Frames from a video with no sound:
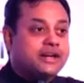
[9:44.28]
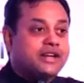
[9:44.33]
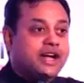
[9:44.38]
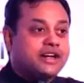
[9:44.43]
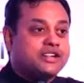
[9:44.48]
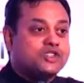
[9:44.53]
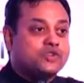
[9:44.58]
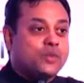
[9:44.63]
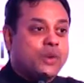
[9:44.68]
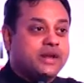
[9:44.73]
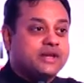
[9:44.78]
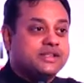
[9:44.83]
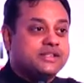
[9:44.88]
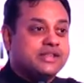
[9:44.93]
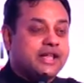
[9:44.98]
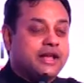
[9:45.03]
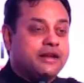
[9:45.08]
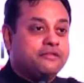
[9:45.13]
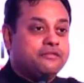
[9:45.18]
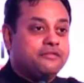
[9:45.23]
conducts
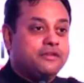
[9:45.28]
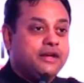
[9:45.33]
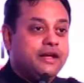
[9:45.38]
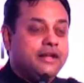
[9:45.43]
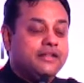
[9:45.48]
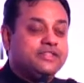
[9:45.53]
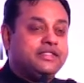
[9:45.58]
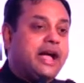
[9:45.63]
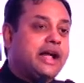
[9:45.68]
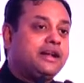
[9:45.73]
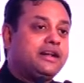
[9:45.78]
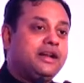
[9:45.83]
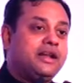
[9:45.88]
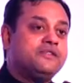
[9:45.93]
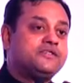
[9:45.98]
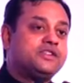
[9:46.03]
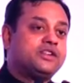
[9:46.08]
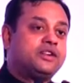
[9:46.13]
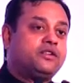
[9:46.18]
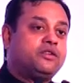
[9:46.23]
oneself, that
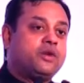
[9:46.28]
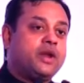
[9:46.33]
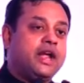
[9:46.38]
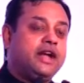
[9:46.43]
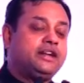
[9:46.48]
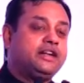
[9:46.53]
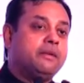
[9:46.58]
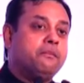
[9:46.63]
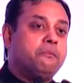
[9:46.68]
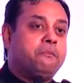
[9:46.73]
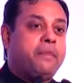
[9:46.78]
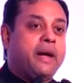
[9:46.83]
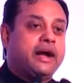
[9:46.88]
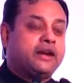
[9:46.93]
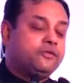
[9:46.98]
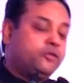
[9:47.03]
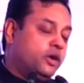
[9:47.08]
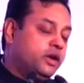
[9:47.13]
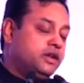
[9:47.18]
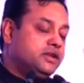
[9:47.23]
leaves a great
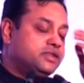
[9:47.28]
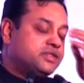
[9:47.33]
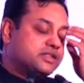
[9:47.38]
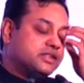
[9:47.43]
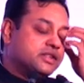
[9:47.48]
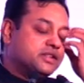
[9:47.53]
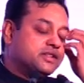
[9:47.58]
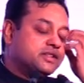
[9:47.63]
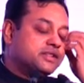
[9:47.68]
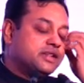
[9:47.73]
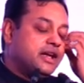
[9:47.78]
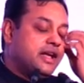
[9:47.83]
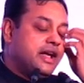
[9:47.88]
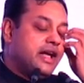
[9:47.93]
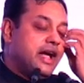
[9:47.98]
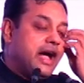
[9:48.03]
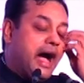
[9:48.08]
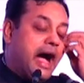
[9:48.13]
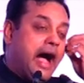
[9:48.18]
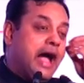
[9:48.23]
impact. For instance,
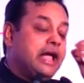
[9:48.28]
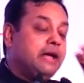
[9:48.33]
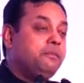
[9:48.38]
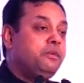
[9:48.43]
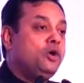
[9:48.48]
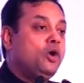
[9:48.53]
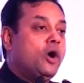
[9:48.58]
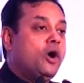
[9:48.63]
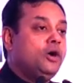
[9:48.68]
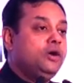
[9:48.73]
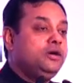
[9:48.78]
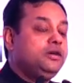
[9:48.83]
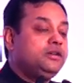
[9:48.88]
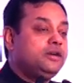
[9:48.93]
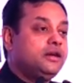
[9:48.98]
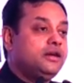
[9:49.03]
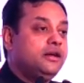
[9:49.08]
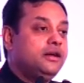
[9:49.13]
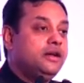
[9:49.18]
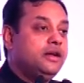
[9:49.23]
I belong
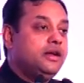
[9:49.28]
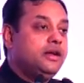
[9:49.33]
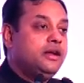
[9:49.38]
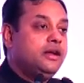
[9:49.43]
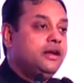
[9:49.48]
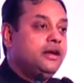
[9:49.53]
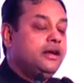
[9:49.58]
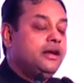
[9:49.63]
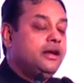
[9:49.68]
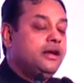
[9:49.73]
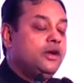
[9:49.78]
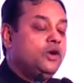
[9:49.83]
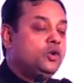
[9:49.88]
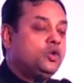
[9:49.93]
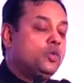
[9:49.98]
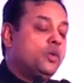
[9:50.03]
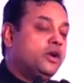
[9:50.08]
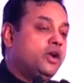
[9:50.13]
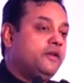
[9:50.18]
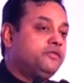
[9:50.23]

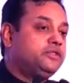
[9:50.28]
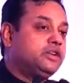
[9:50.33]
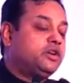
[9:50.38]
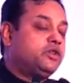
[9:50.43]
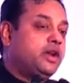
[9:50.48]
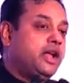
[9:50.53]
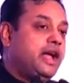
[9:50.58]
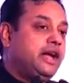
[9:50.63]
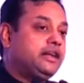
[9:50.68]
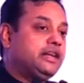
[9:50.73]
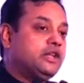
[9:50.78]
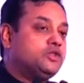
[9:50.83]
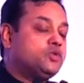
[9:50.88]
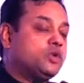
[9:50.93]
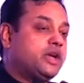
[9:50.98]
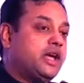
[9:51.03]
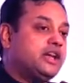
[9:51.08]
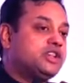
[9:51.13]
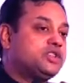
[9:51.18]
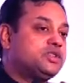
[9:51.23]
to one of the great
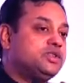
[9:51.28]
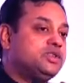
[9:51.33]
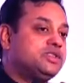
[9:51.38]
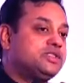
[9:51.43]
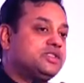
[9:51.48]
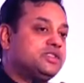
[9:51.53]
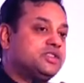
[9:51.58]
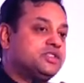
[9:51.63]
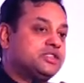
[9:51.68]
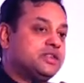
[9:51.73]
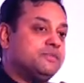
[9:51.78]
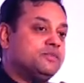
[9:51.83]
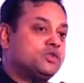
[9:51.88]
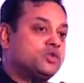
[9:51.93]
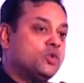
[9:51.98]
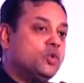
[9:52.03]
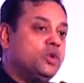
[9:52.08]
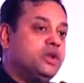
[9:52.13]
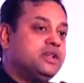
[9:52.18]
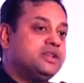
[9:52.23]
educational
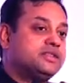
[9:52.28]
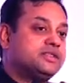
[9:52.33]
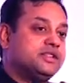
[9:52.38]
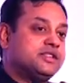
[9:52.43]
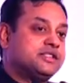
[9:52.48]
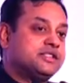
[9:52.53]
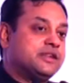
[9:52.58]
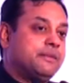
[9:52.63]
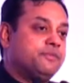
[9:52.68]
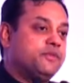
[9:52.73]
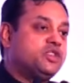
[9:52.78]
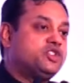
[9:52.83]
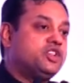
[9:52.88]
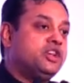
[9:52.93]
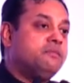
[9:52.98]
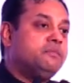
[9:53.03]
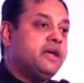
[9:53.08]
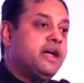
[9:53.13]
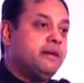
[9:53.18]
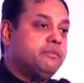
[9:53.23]
systems, schooling system, the
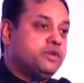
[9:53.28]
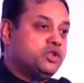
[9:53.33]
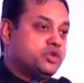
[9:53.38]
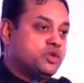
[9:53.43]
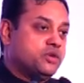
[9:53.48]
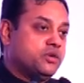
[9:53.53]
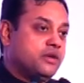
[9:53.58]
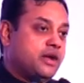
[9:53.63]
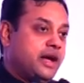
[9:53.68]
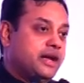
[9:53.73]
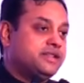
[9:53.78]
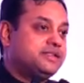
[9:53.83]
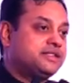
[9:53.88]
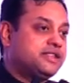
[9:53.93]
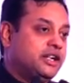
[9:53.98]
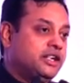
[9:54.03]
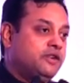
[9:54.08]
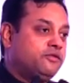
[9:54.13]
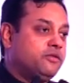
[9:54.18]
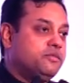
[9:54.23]
Chinmaya Mission. I
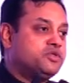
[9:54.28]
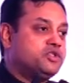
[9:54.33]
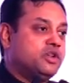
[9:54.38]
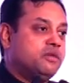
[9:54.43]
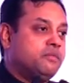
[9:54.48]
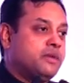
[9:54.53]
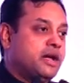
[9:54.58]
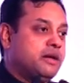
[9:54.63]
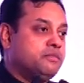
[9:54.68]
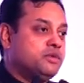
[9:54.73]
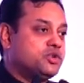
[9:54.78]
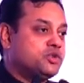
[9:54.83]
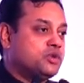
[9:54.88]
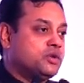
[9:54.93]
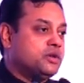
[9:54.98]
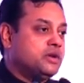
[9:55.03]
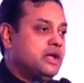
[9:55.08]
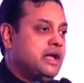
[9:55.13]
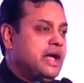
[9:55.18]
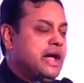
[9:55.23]
studied from Chinmaya
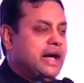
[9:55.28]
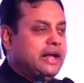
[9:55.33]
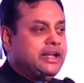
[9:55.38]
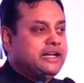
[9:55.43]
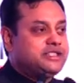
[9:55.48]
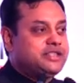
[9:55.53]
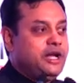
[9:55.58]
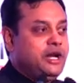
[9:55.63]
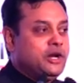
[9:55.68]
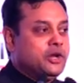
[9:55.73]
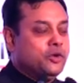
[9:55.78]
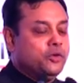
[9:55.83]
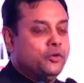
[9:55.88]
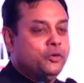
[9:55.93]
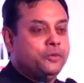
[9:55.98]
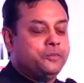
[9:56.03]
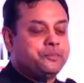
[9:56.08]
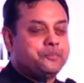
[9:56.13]
Mission. And I tell you,